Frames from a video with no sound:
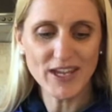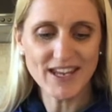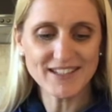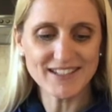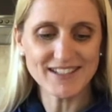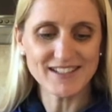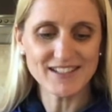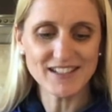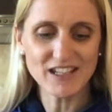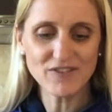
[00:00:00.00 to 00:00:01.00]
ancestors
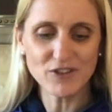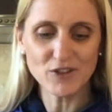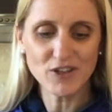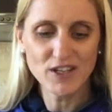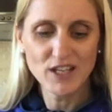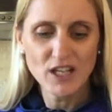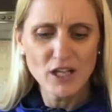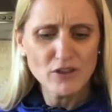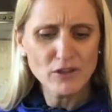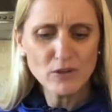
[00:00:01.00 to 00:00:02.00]
to give you.
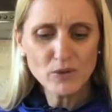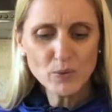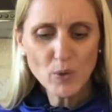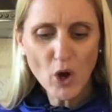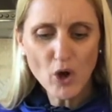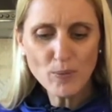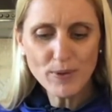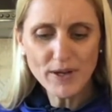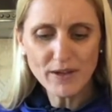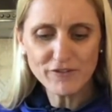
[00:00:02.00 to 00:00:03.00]
The Lord will open up